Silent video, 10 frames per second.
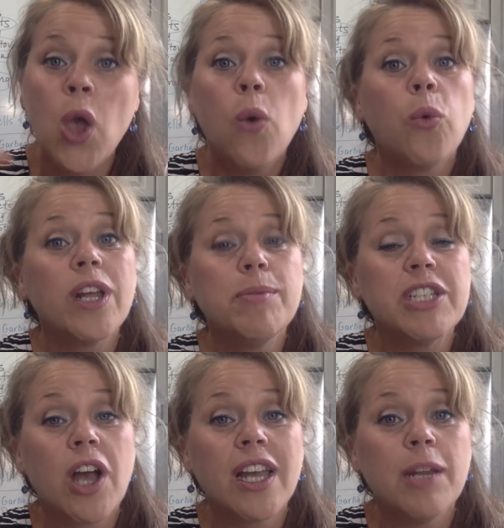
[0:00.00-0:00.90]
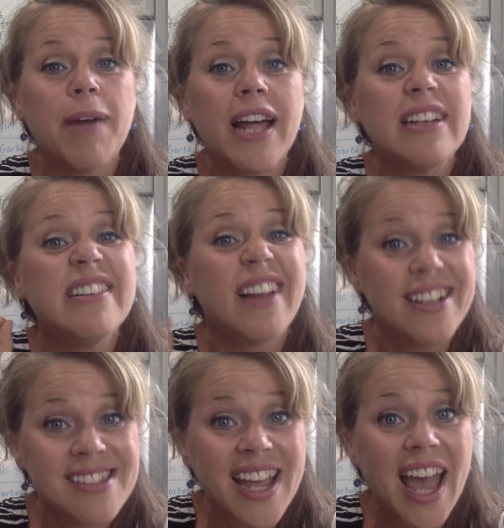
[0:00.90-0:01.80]
we're going to be talking about
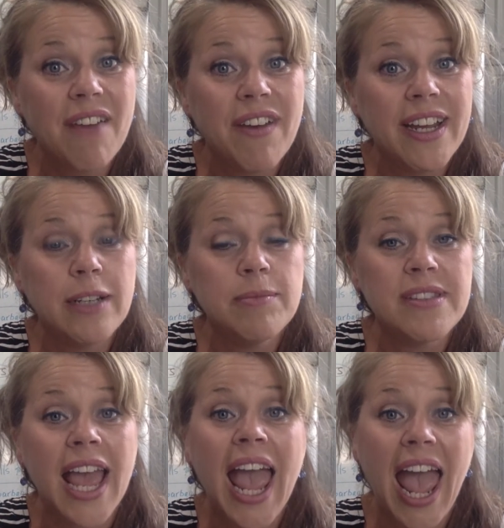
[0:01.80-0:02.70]
nice-to-have items